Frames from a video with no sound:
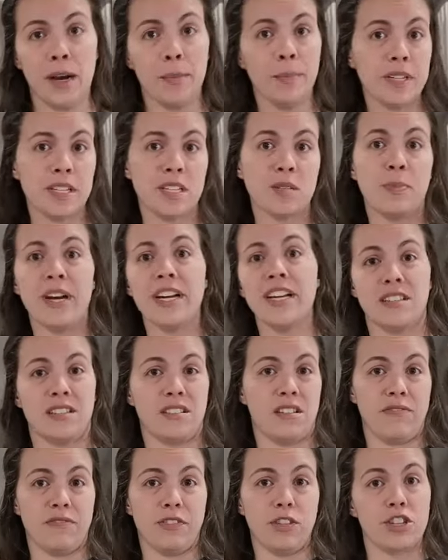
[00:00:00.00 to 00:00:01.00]
up a spice
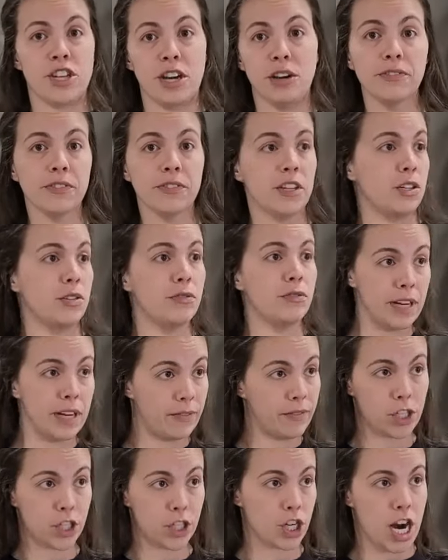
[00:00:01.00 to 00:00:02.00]
off the shelf that you've
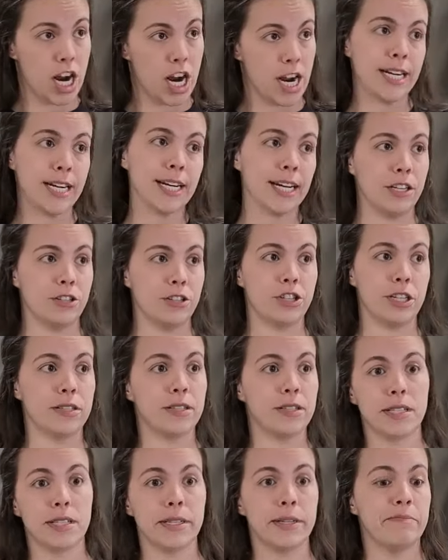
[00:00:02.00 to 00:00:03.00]
never tried and
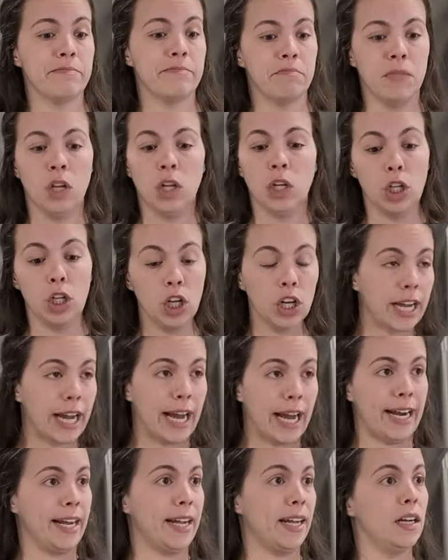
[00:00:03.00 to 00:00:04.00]
just look
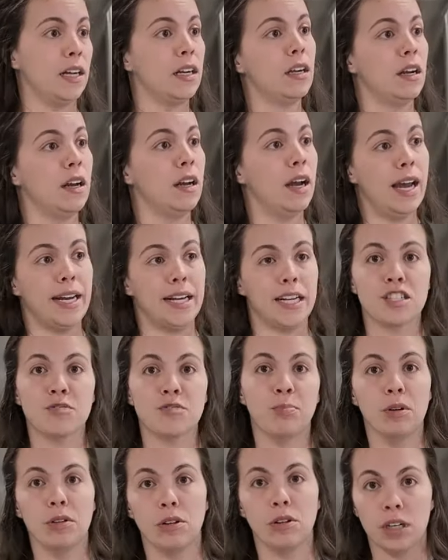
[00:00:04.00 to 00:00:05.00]
at it okay. and
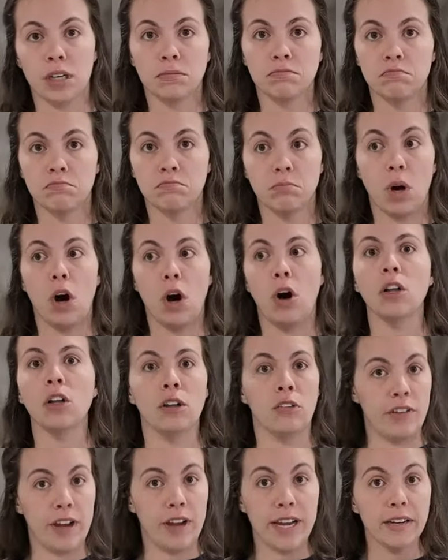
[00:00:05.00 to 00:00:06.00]
explore all
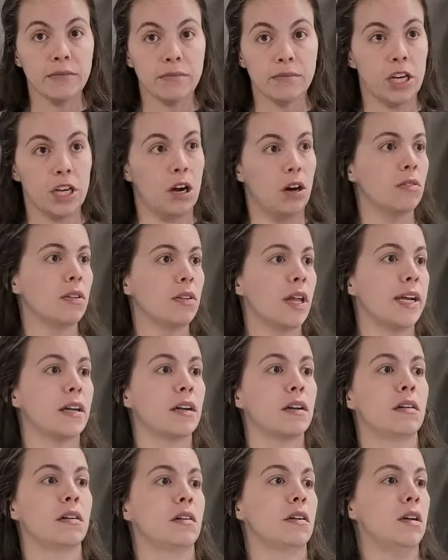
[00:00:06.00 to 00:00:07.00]
of it, you know? Like
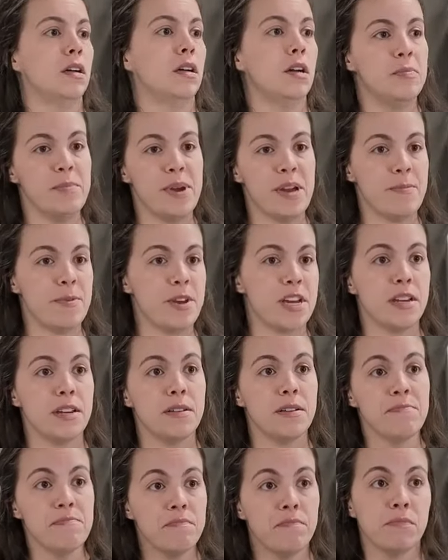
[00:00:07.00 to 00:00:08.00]
maybe
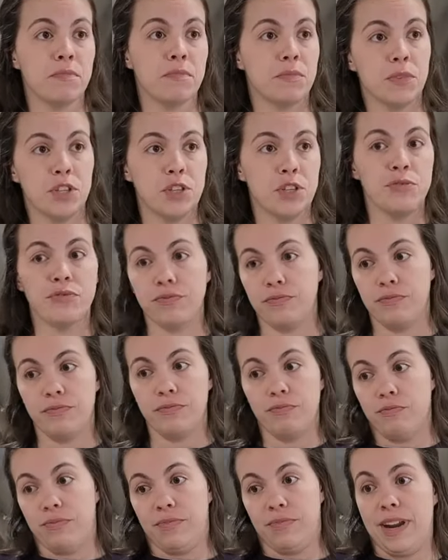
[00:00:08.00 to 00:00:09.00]
you've
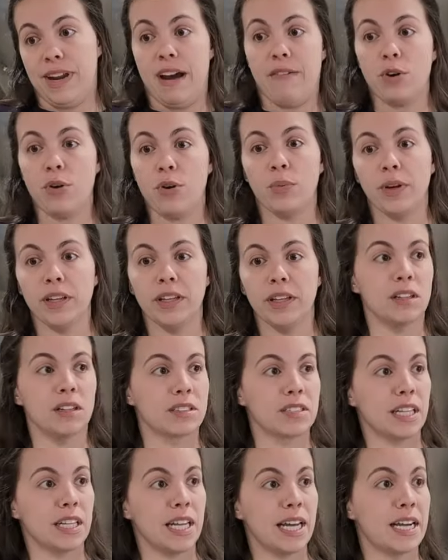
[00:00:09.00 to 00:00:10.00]
never really
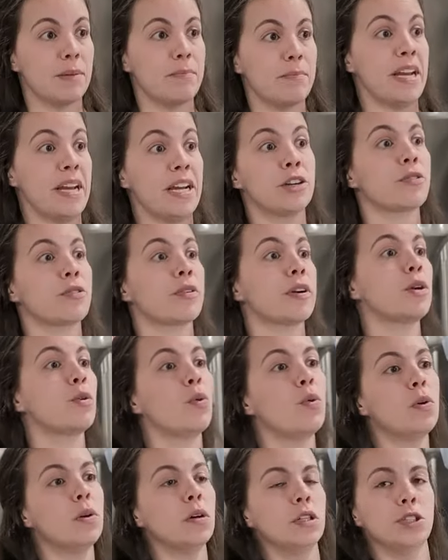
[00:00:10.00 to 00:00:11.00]
looked at like a mandarin
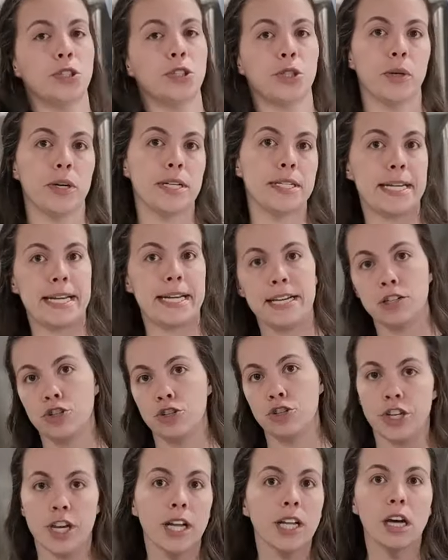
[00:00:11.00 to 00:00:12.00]
orange or a
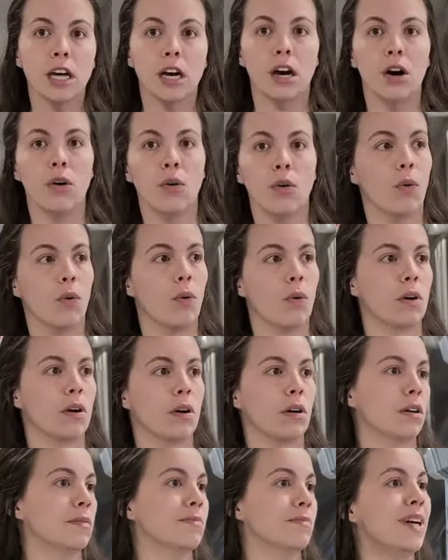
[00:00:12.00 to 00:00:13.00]
tangelo
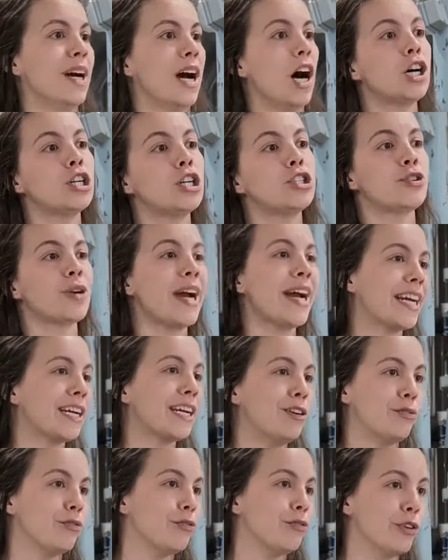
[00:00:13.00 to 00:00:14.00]
or sure. a
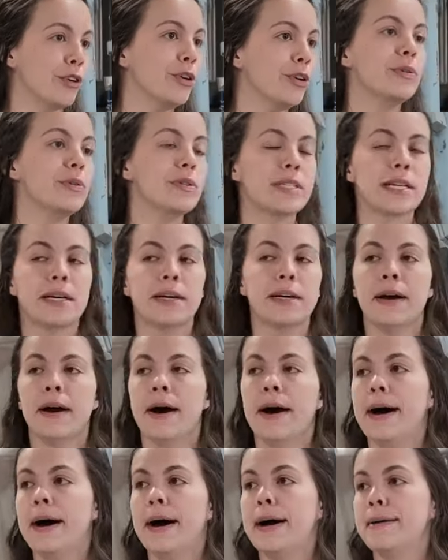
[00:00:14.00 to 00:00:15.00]
dragon fruit. Yeah.
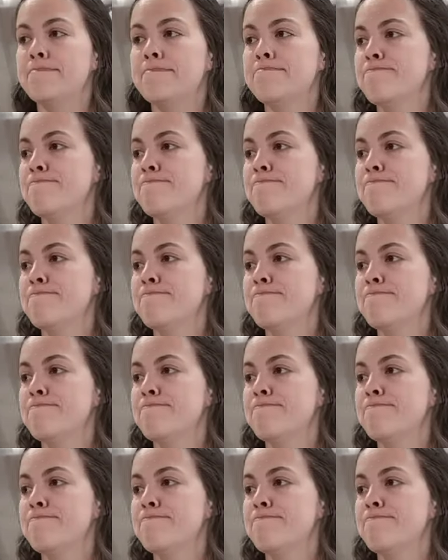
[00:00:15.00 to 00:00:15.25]
Um,